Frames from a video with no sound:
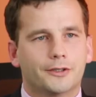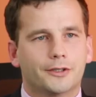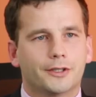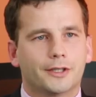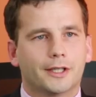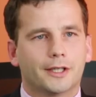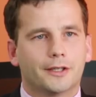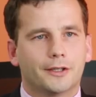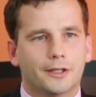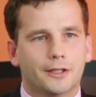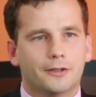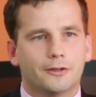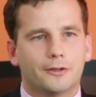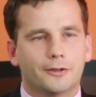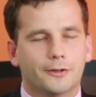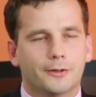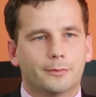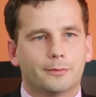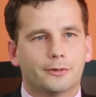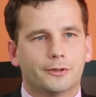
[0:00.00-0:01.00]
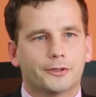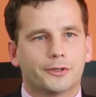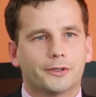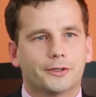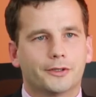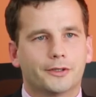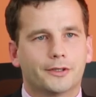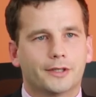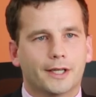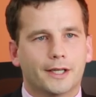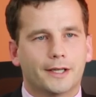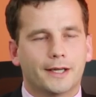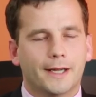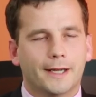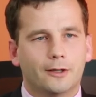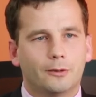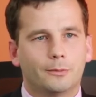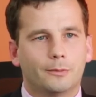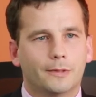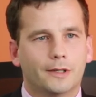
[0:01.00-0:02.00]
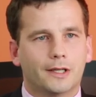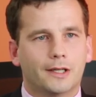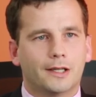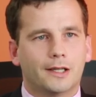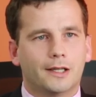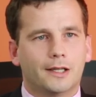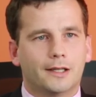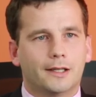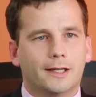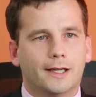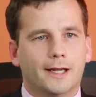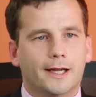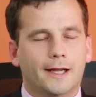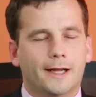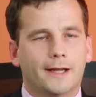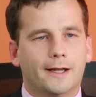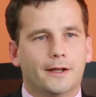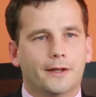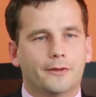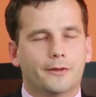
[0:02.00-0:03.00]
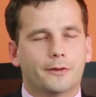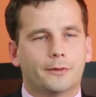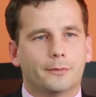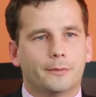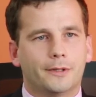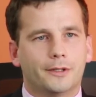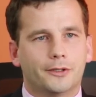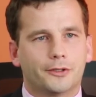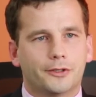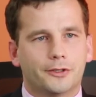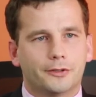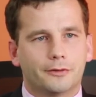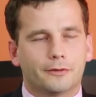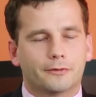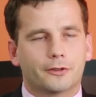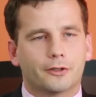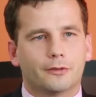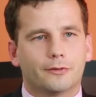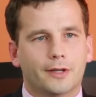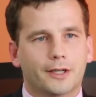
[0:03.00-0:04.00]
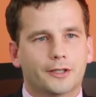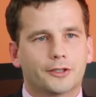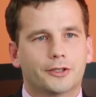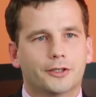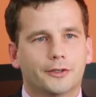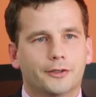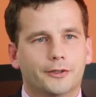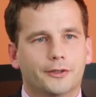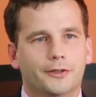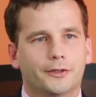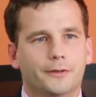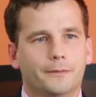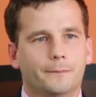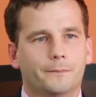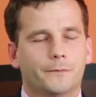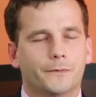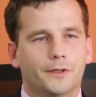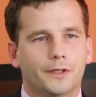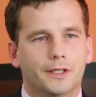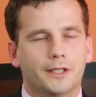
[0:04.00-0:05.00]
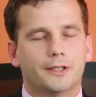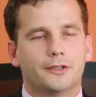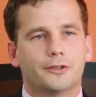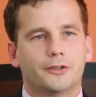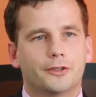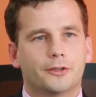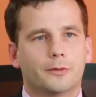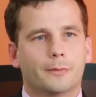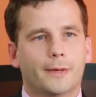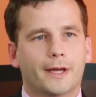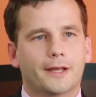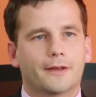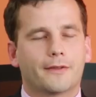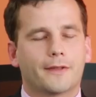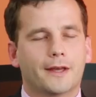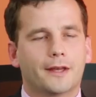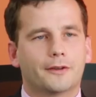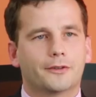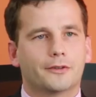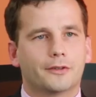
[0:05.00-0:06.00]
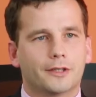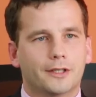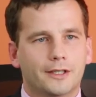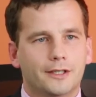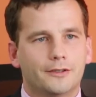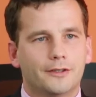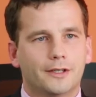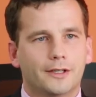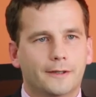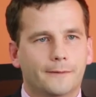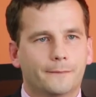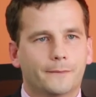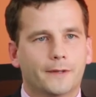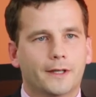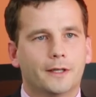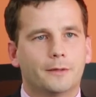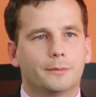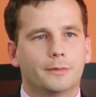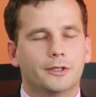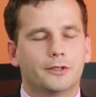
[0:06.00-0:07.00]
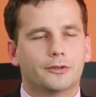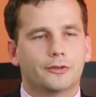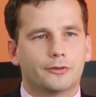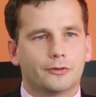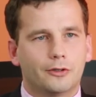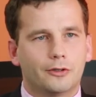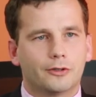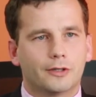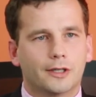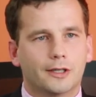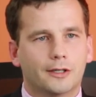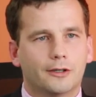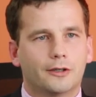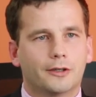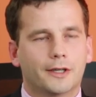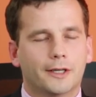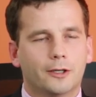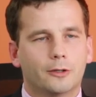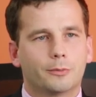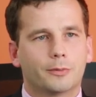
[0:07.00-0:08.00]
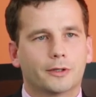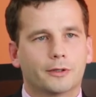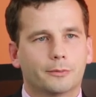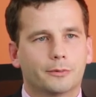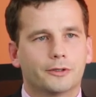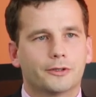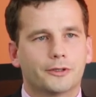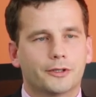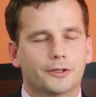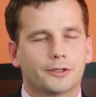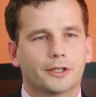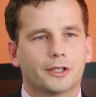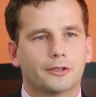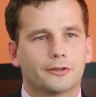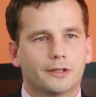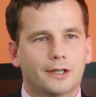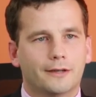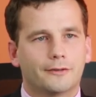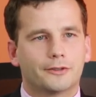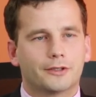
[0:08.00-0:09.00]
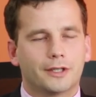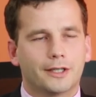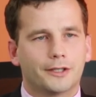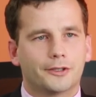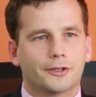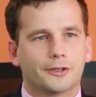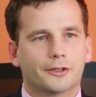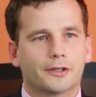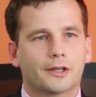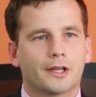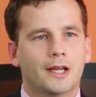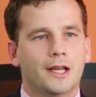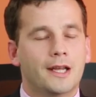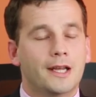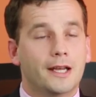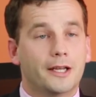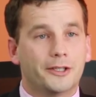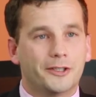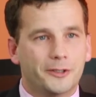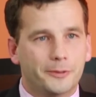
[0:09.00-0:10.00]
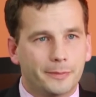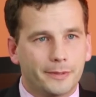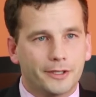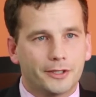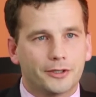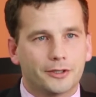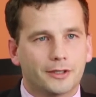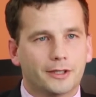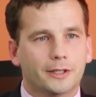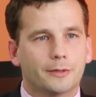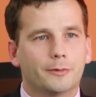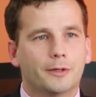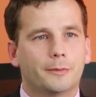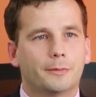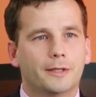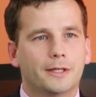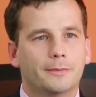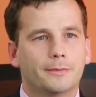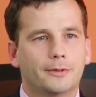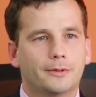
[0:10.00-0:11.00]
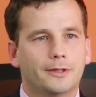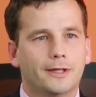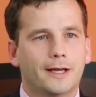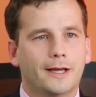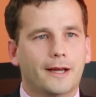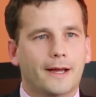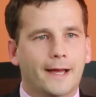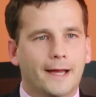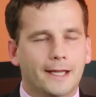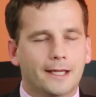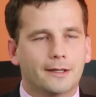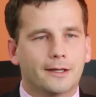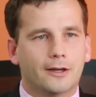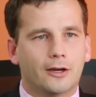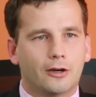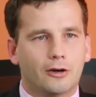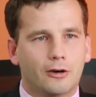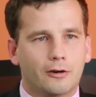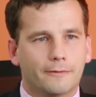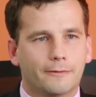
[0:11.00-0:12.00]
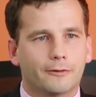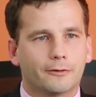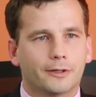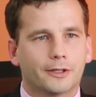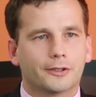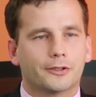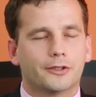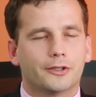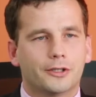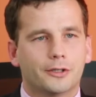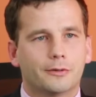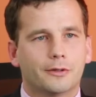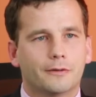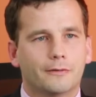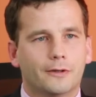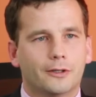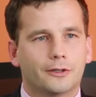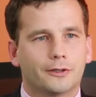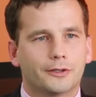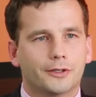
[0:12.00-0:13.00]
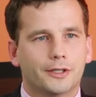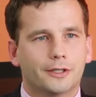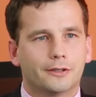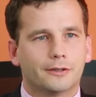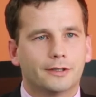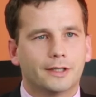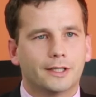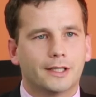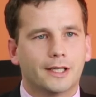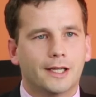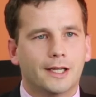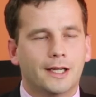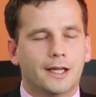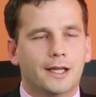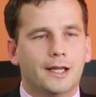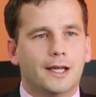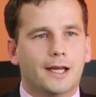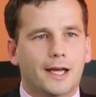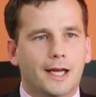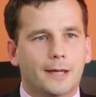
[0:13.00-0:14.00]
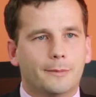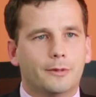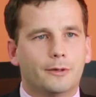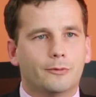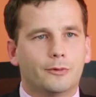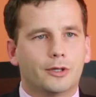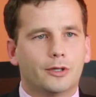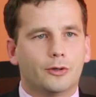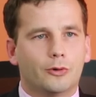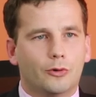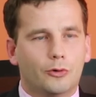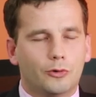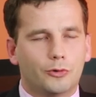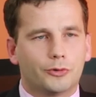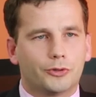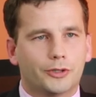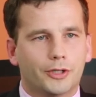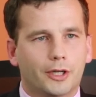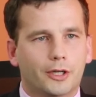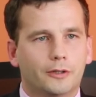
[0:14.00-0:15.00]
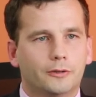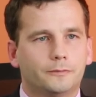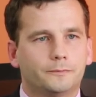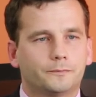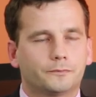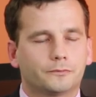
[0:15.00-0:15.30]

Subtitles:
to get into the prisons and help. The Minister of Corrections needs to make that easier and be stronger on helping prisoners get driver's licenses, especially when people are offering to do it voluntarily. But we also